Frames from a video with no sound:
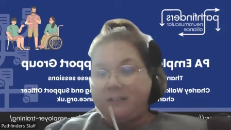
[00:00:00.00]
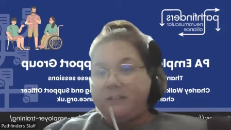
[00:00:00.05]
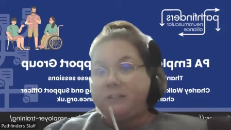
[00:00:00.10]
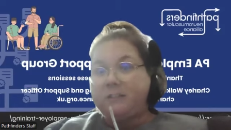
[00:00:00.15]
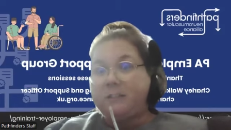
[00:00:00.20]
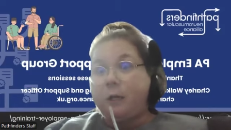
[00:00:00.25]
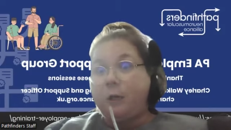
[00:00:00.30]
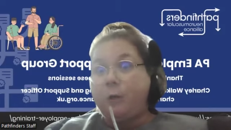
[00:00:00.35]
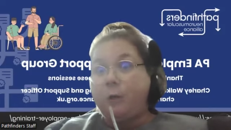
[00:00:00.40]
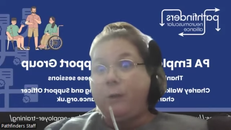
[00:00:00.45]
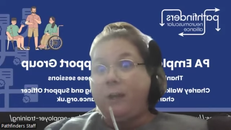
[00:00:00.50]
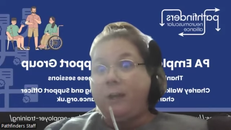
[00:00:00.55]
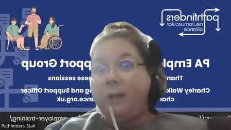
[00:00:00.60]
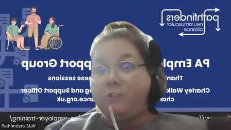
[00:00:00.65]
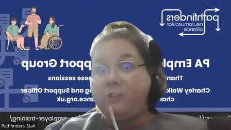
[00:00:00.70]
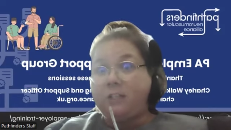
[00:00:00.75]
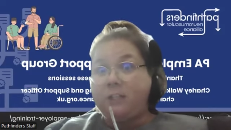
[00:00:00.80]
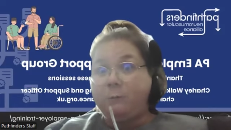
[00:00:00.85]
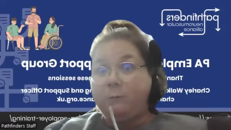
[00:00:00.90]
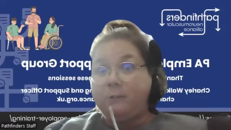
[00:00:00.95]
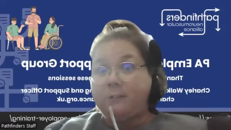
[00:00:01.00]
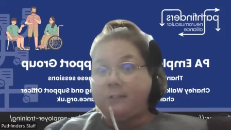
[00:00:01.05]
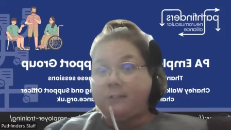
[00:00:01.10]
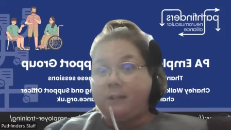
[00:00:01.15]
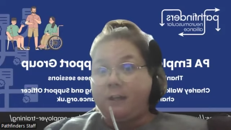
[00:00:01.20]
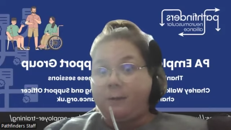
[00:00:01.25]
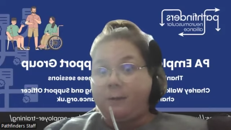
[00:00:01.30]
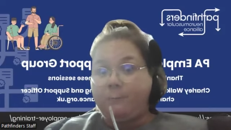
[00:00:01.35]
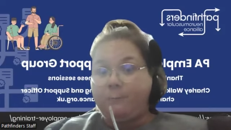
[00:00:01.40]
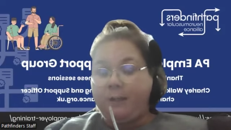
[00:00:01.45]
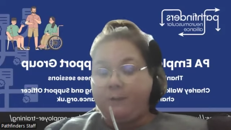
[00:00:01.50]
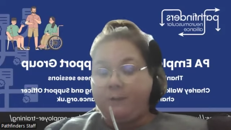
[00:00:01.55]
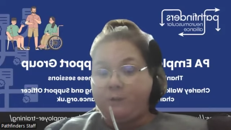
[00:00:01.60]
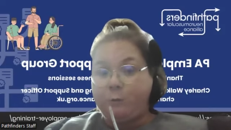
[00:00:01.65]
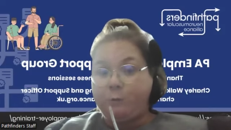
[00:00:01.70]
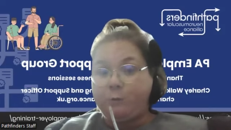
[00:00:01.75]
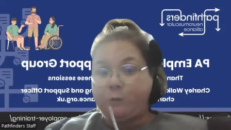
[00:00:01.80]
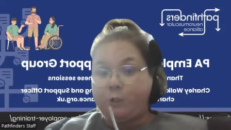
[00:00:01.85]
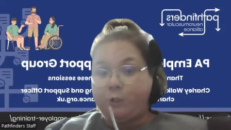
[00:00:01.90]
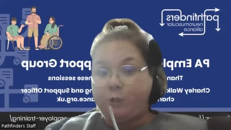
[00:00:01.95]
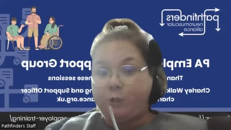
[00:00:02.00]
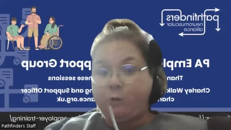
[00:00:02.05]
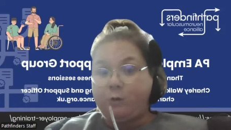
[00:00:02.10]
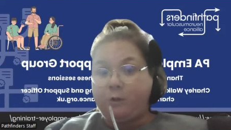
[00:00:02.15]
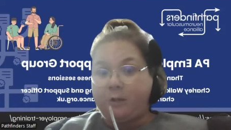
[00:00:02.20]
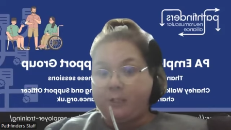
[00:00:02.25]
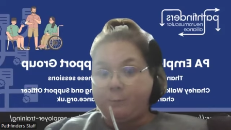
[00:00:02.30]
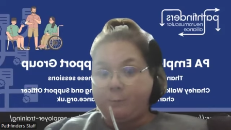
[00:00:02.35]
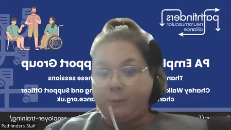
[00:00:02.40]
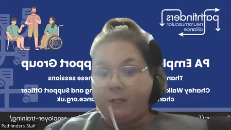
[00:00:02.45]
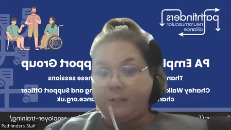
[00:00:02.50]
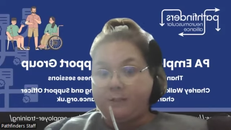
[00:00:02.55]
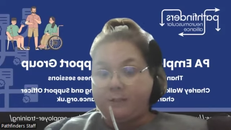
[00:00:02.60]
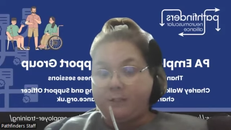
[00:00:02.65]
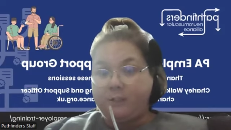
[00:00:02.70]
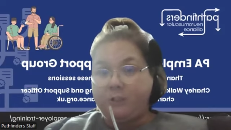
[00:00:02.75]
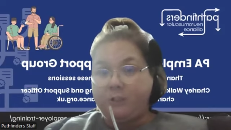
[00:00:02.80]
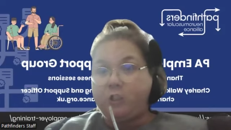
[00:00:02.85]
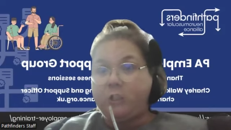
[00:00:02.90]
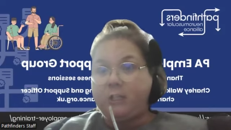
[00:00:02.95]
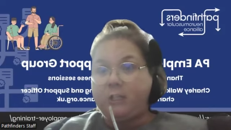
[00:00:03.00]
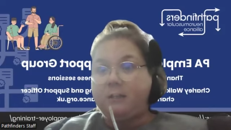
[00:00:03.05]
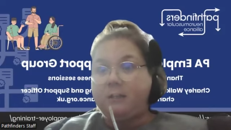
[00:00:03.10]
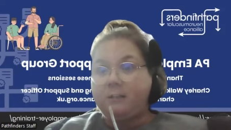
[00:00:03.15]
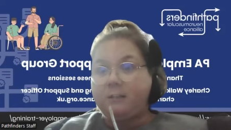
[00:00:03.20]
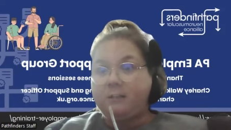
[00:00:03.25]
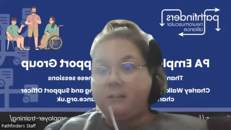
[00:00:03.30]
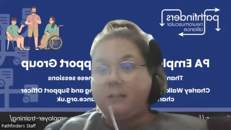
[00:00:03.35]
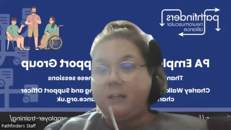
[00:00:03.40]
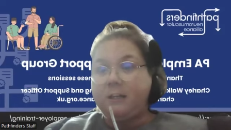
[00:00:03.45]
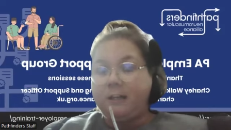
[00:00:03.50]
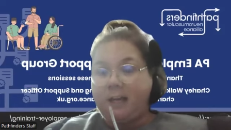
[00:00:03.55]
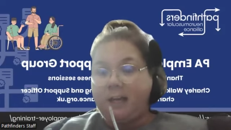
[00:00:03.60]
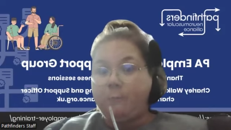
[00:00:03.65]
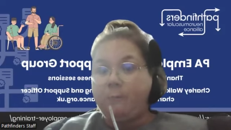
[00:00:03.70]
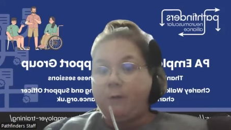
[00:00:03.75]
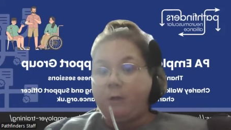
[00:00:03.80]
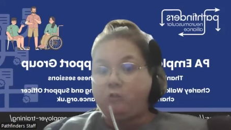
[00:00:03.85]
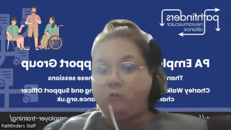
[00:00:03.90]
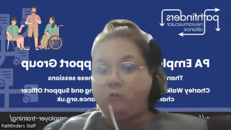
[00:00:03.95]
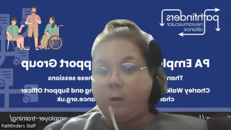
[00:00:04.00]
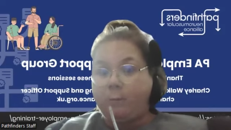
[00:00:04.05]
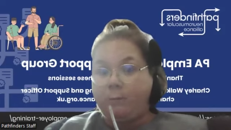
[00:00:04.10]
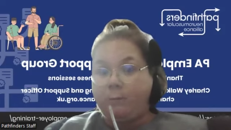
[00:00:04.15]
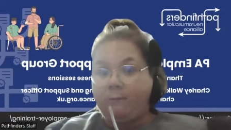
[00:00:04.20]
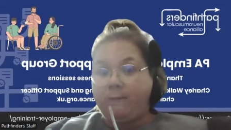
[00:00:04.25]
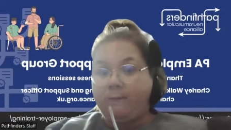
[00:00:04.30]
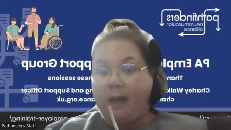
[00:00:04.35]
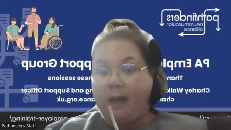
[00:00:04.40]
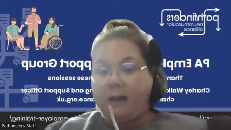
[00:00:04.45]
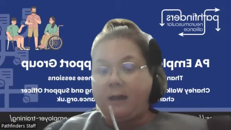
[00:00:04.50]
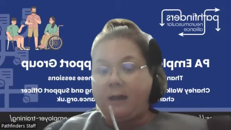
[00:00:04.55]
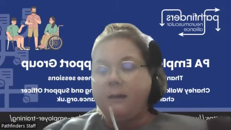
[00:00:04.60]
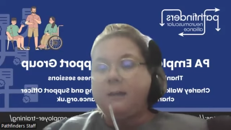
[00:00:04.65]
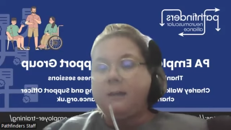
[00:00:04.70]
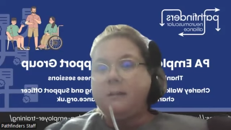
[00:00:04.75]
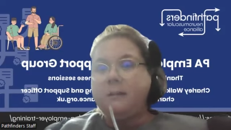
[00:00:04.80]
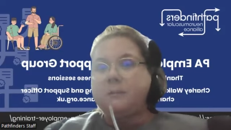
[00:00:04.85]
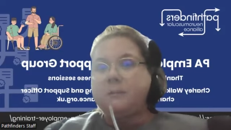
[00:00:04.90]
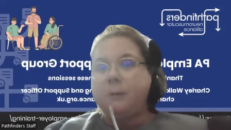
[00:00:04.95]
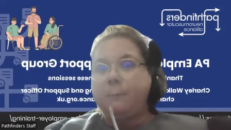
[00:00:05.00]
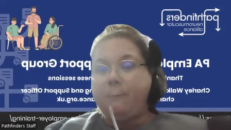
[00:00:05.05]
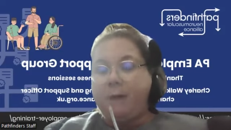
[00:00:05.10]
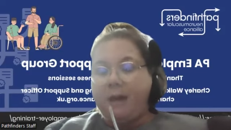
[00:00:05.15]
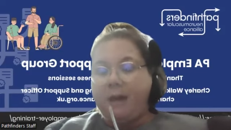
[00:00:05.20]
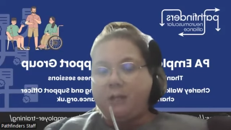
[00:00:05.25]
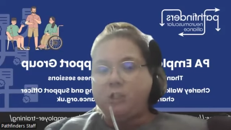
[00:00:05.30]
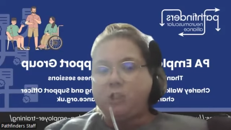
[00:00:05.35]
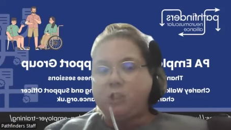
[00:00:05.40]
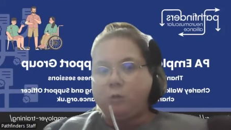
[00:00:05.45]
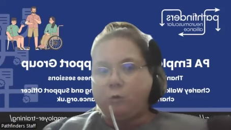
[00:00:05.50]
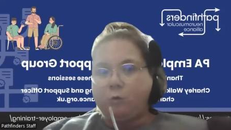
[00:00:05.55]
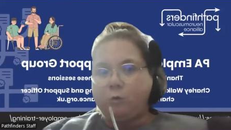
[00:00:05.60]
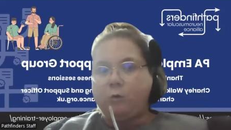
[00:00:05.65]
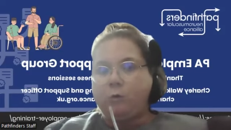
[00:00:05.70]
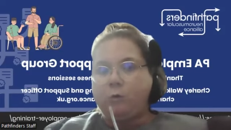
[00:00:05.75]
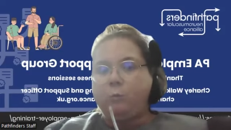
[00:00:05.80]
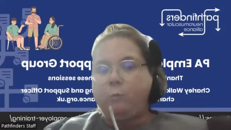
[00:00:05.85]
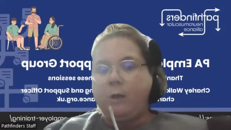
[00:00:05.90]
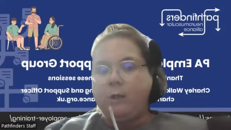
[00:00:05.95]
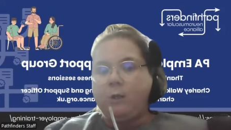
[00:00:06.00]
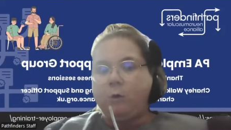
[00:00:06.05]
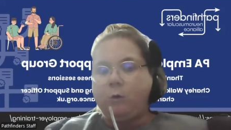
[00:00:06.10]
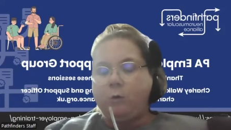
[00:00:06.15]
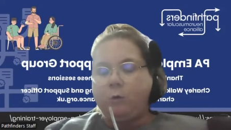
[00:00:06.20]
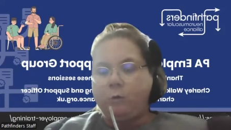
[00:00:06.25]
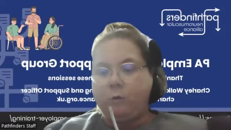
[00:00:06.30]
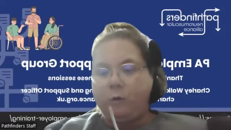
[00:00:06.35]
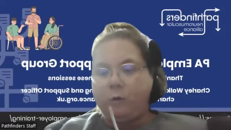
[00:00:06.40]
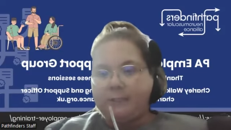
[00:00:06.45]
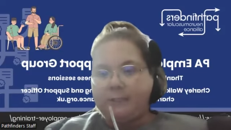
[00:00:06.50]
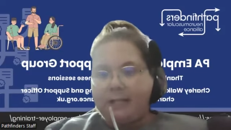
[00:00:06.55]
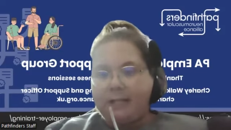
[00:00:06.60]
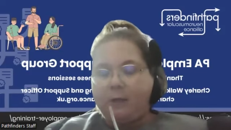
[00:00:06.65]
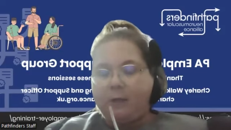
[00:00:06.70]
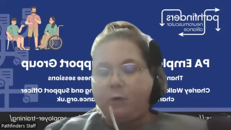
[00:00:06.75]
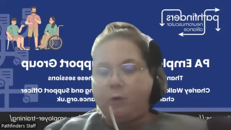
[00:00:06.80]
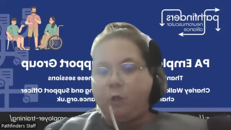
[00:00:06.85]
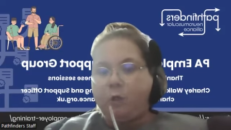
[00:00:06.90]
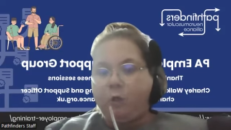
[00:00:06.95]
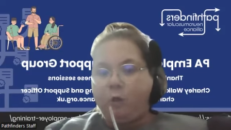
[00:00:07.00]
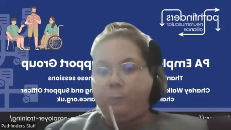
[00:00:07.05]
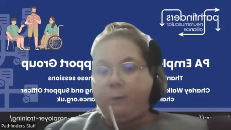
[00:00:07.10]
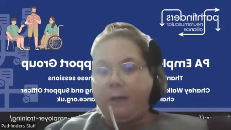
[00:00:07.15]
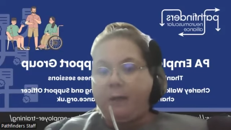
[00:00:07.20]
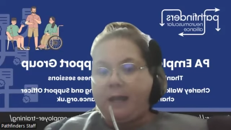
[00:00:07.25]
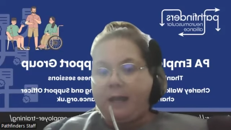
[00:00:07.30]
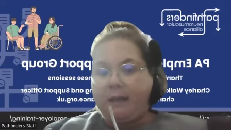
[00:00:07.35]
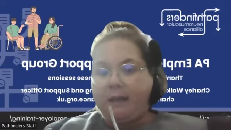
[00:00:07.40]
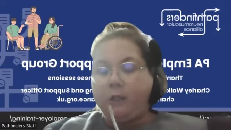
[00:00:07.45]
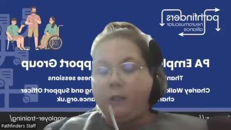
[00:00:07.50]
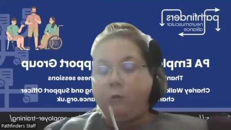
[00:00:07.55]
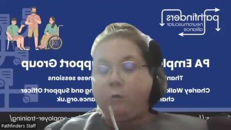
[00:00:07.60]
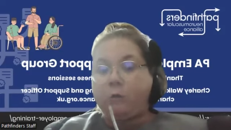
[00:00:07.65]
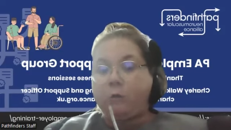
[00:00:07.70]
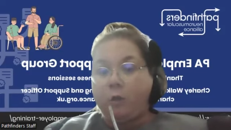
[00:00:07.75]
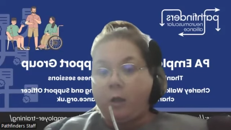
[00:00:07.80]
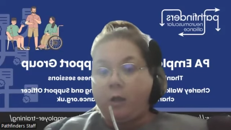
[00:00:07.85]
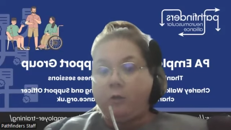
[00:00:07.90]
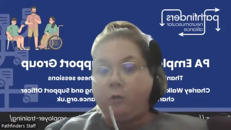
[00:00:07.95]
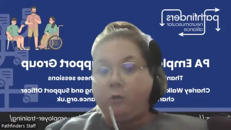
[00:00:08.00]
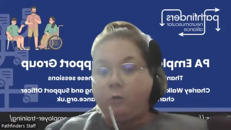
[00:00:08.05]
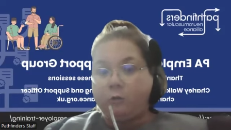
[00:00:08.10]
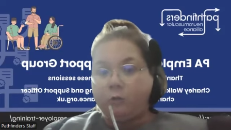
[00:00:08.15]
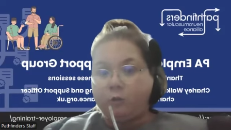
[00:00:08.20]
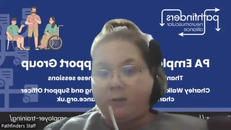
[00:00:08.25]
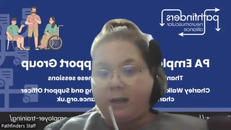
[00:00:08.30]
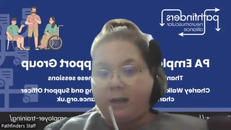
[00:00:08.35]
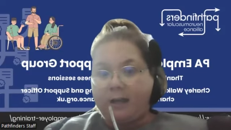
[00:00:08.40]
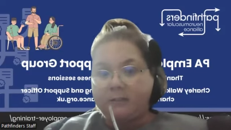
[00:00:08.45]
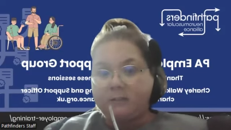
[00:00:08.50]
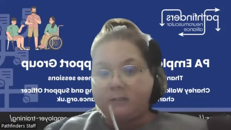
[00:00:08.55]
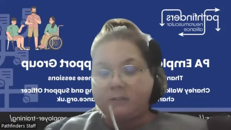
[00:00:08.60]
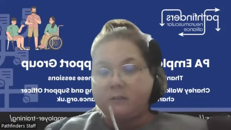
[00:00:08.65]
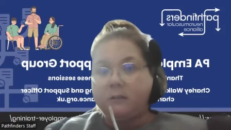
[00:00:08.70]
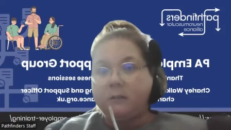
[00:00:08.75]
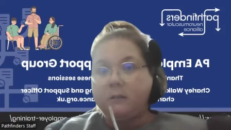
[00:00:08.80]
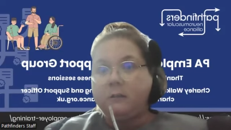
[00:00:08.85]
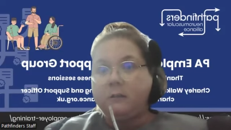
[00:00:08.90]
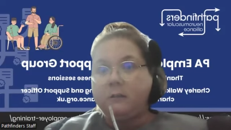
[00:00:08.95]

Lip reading: So if she was a not nice person, she could get me in trouble for that. So make sure when you're take on a new PA that you sign contracts